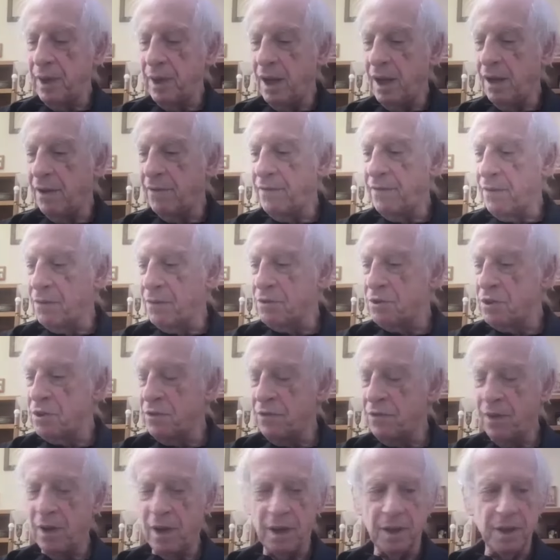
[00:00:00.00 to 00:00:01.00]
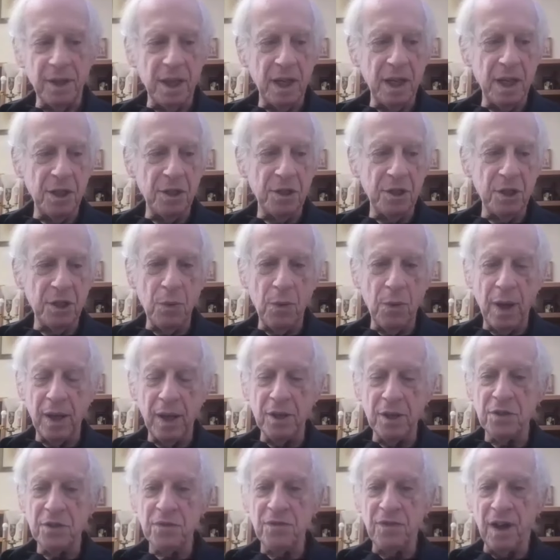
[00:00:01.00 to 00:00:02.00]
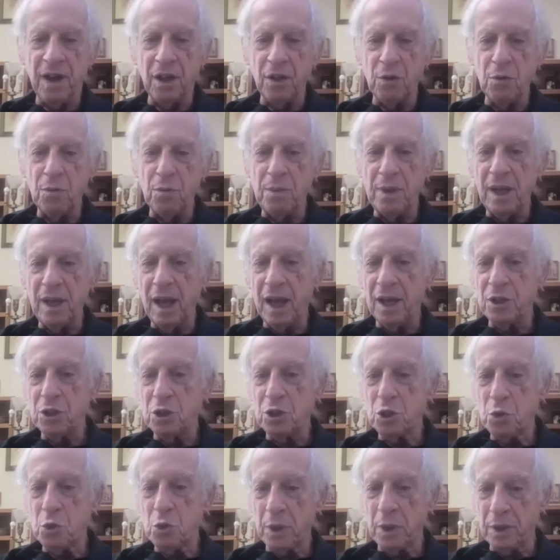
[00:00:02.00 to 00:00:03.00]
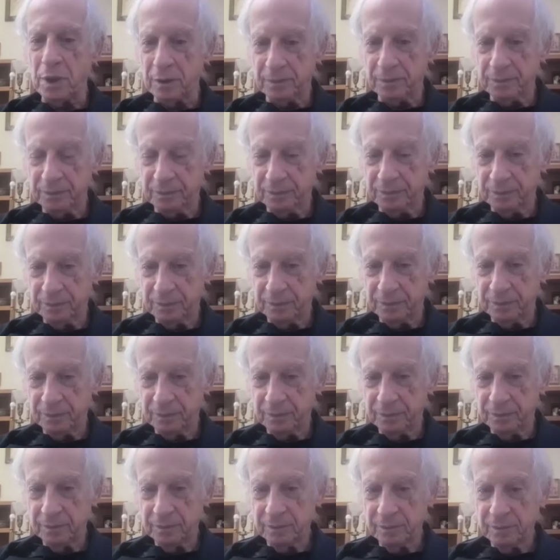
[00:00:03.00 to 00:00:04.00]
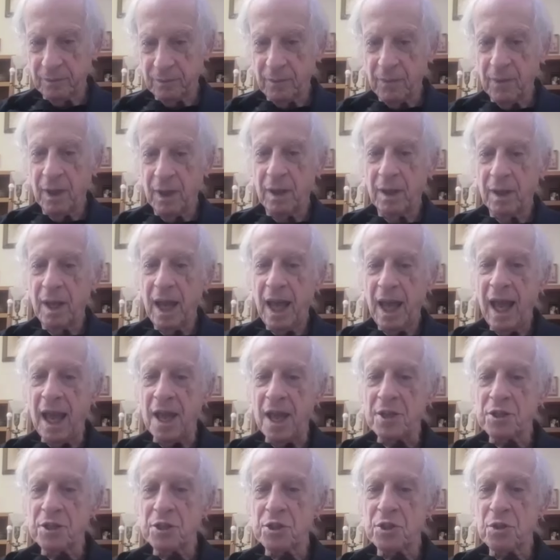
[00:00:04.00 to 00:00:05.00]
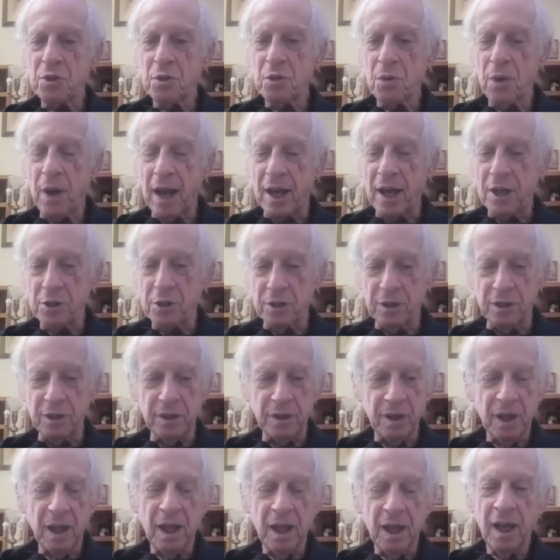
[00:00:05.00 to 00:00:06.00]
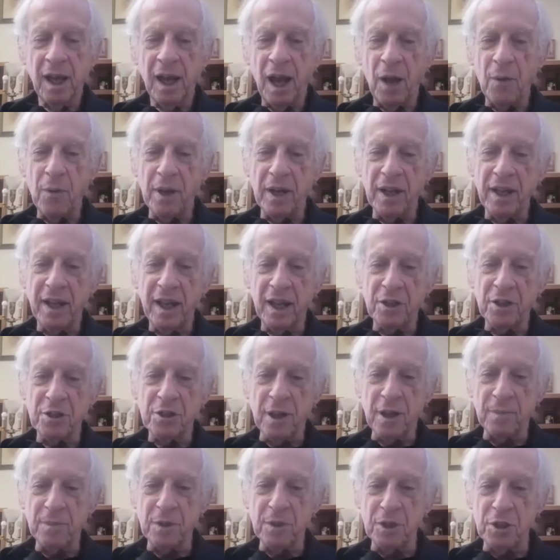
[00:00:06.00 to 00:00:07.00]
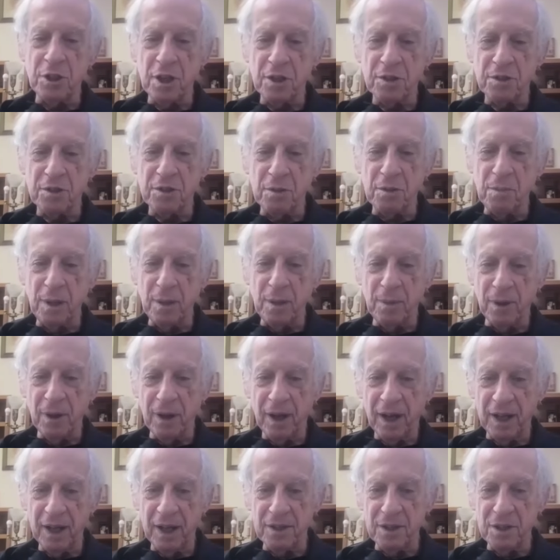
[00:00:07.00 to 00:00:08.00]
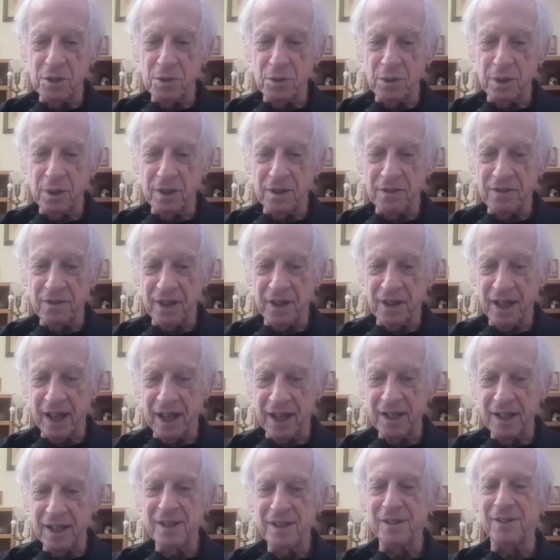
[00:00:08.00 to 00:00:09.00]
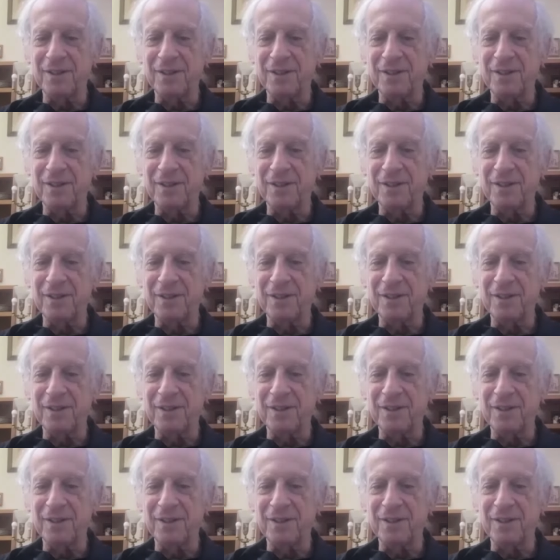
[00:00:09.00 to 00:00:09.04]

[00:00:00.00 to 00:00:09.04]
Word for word: Uh, first of all, the easy way is follow me on Twitter, S Krashen. I want to catch up to Justin Bieber on the Twitter if I can.